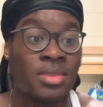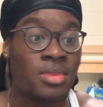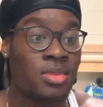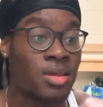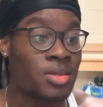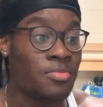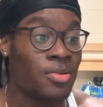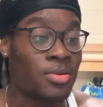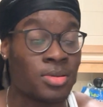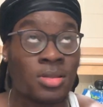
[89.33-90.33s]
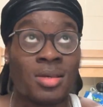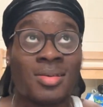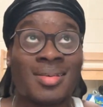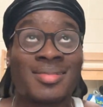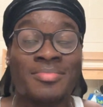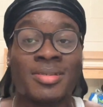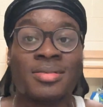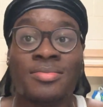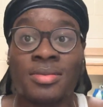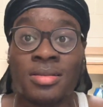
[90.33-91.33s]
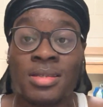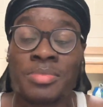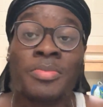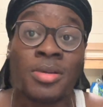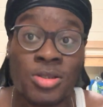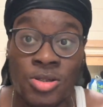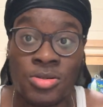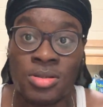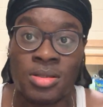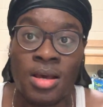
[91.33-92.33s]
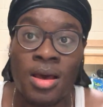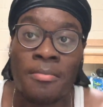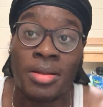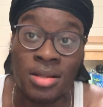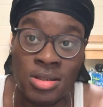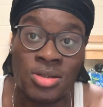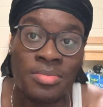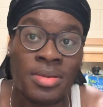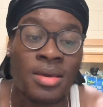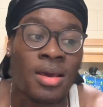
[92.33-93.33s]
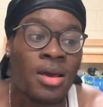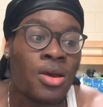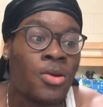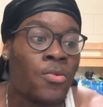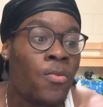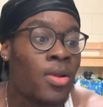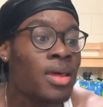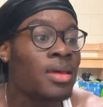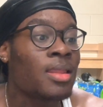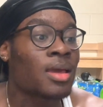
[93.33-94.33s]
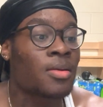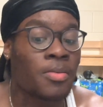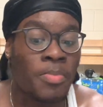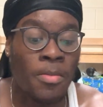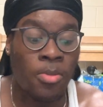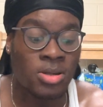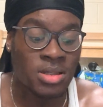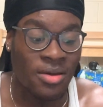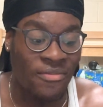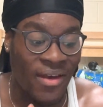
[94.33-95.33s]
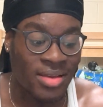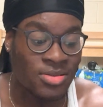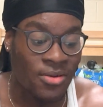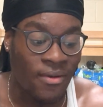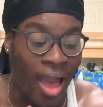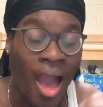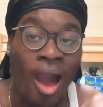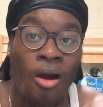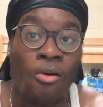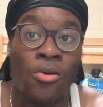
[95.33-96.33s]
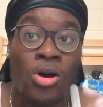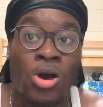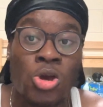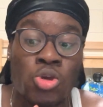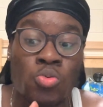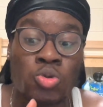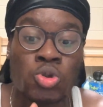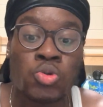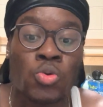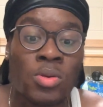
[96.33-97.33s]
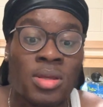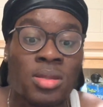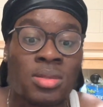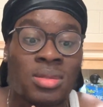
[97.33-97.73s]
the extermination of the 6 million Jews by Nazi Germany, really like pinpoints a factor of how you truly